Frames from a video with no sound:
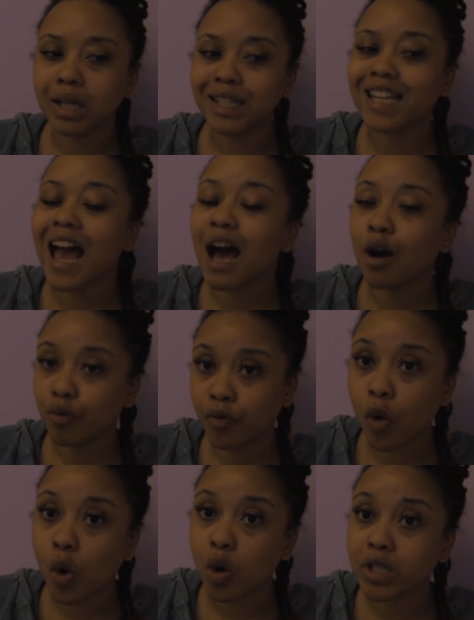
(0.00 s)

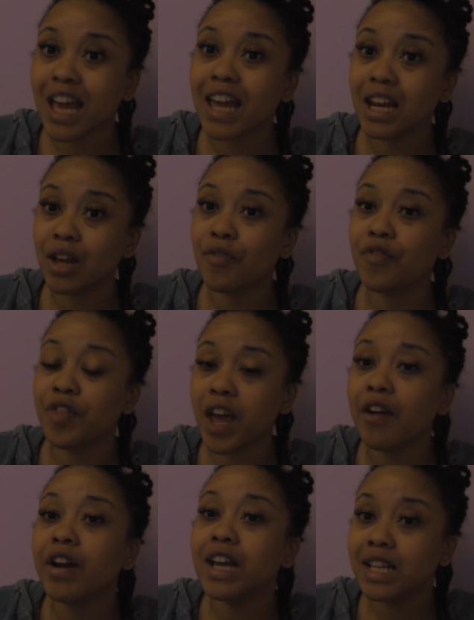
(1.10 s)
downfalls. And if
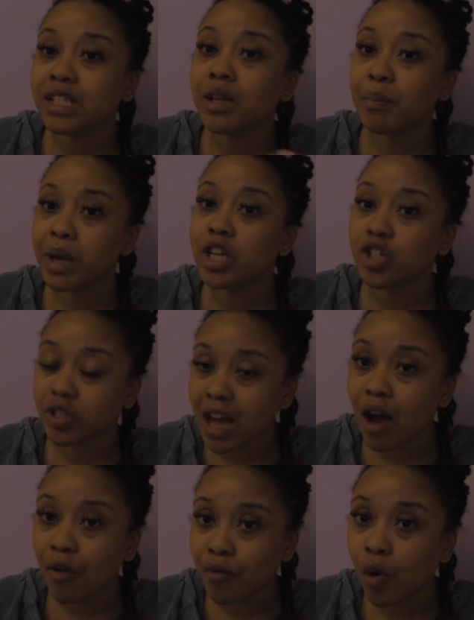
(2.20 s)
there is a major
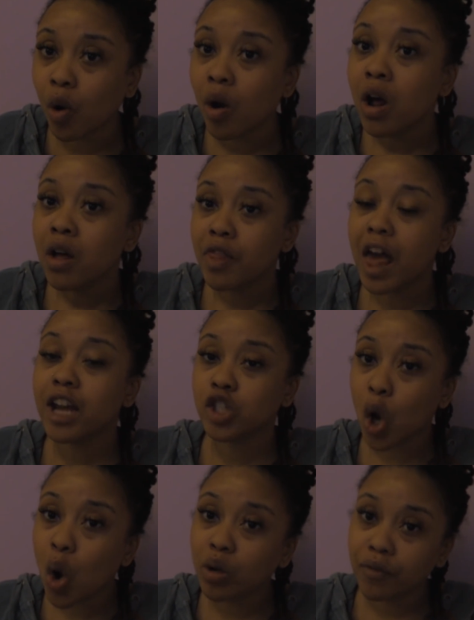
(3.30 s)
downfall, that is
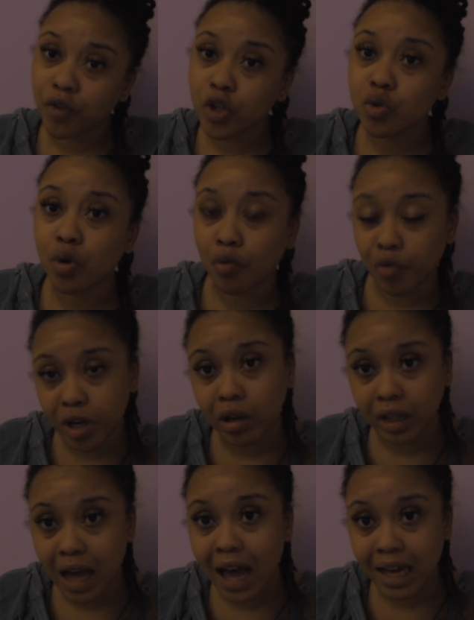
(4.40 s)
only for you to
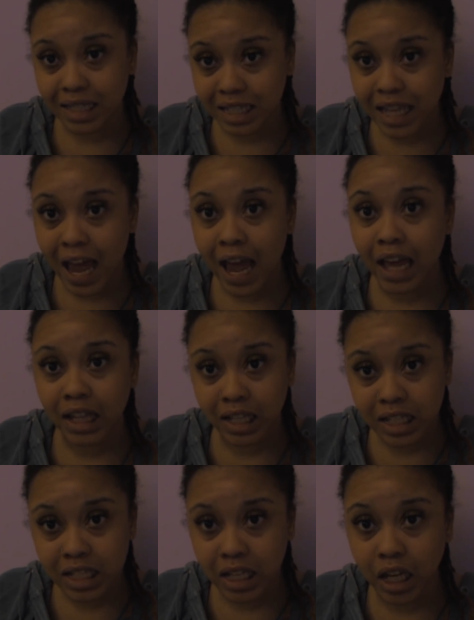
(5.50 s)
realize that,
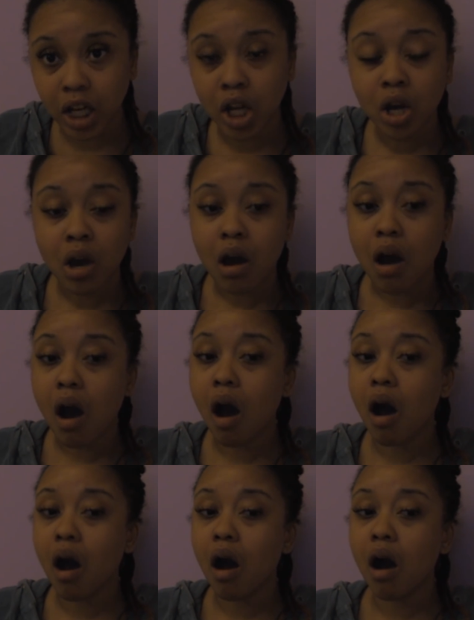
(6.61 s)
listen,
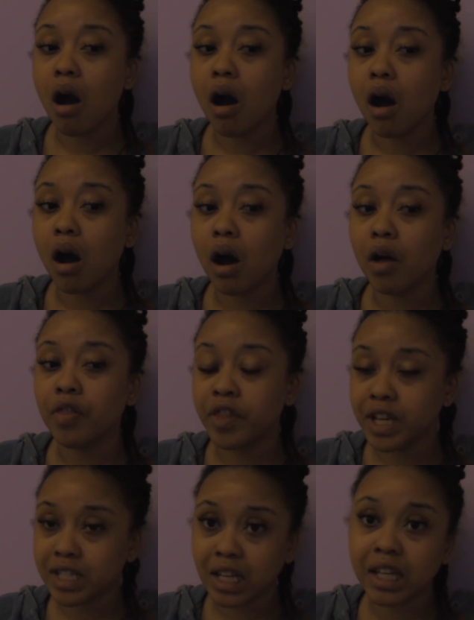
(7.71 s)

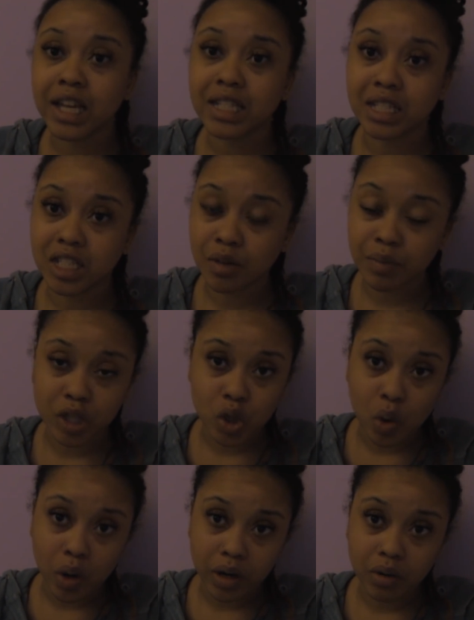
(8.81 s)
there's a lesson to be
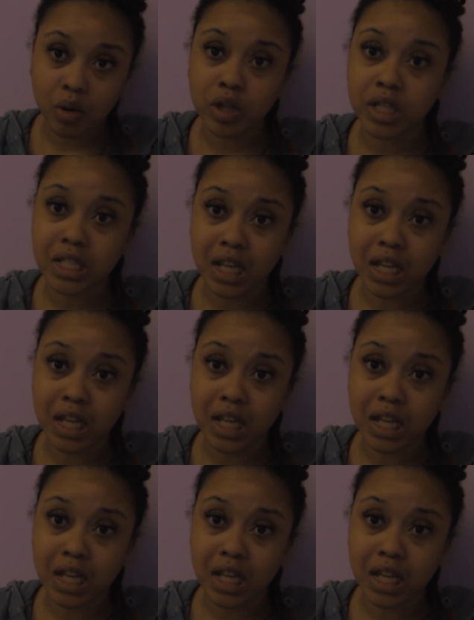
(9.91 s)
taught, or there's